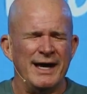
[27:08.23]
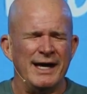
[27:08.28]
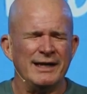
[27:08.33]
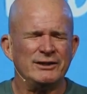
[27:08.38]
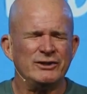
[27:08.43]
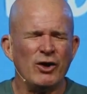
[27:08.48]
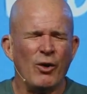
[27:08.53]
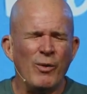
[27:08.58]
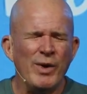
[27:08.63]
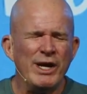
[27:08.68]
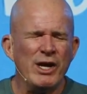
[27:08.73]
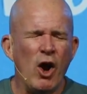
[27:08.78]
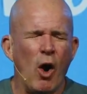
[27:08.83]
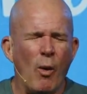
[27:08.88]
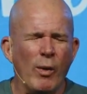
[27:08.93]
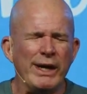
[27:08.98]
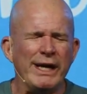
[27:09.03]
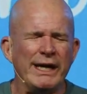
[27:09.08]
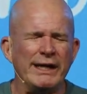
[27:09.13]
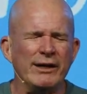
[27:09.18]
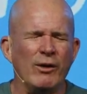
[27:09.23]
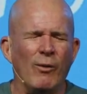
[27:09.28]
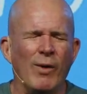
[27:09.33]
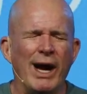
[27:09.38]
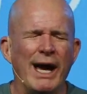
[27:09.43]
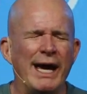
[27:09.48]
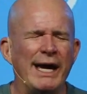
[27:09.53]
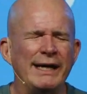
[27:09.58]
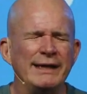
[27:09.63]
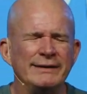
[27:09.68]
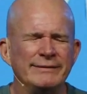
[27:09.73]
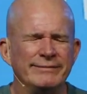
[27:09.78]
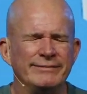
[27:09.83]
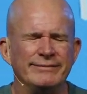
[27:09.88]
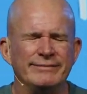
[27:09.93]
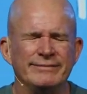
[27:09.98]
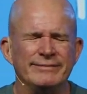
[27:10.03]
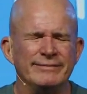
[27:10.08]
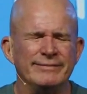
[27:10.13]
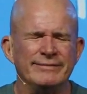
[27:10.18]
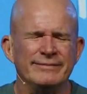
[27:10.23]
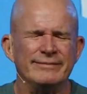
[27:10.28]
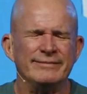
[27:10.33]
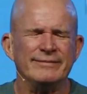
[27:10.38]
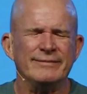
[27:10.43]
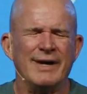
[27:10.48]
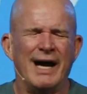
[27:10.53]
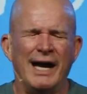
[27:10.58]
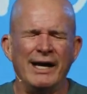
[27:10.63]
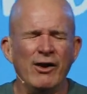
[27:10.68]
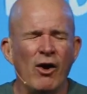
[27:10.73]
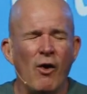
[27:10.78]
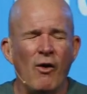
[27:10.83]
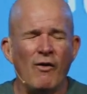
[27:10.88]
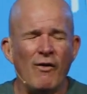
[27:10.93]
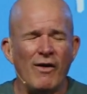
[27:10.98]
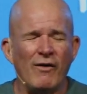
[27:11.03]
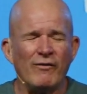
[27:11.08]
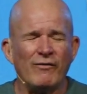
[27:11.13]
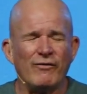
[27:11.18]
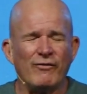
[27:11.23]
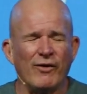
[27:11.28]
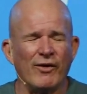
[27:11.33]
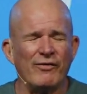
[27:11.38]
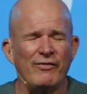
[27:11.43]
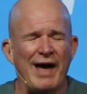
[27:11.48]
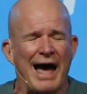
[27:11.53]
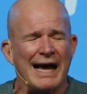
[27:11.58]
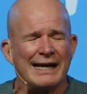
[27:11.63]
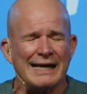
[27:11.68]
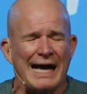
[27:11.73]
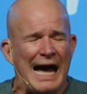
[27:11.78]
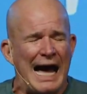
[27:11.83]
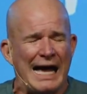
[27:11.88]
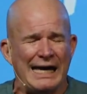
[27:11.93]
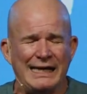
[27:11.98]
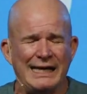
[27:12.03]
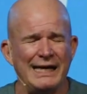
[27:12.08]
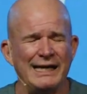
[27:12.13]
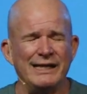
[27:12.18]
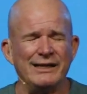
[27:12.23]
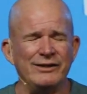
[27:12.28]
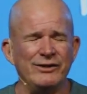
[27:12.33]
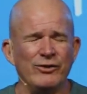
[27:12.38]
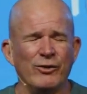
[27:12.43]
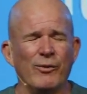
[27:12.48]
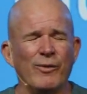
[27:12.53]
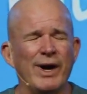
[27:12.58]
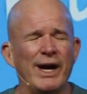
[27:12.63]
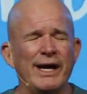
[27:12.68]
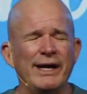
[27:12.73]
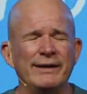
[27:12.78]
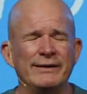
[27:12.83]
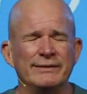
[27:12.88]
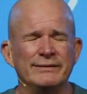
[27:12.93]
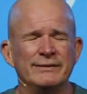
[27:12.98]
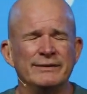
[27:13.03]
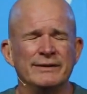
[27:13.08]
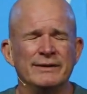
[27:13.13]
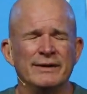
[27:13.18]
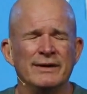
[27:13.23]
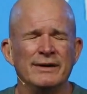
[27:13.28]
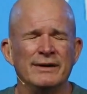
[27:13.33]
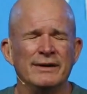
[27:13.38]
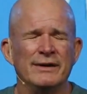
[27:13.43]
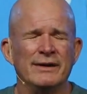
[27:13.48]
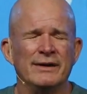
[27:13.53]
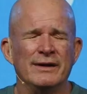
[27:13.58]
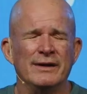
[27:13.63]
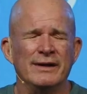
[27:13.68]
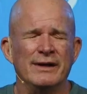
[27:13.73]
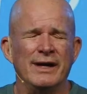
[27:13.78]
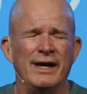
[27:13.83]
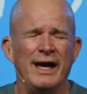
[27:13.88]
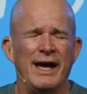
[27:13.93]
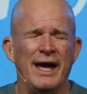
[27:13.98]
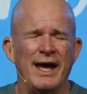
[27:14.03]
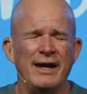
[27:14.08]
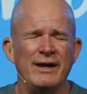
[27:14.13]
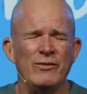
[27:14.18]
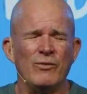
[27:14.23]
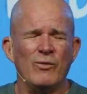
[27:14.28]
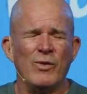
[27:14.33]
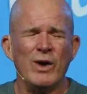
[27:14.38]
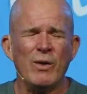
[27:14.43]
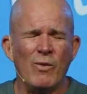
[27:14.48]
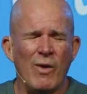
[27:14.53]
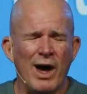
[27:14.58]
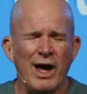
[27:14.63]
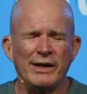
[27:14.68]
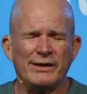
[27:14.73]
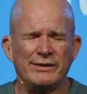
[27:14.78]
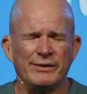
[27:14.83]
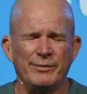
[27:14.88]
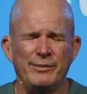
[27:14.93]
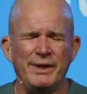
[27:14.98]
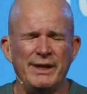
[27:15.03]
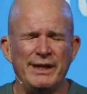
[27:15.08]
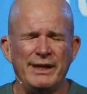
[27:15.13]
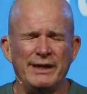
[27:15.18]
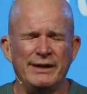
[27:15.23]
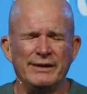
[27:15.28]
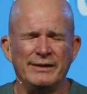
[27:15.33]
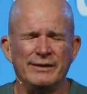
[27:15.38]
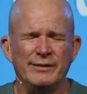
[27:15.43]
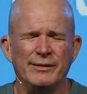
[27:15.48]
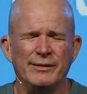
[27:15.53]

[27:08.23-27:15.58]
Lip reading: And so we know we get in the way. I know for a fact I get in your way. And we want to be